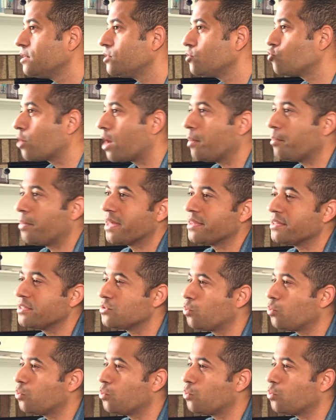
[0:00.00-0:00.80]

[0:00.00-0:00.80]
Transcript: Trapped by these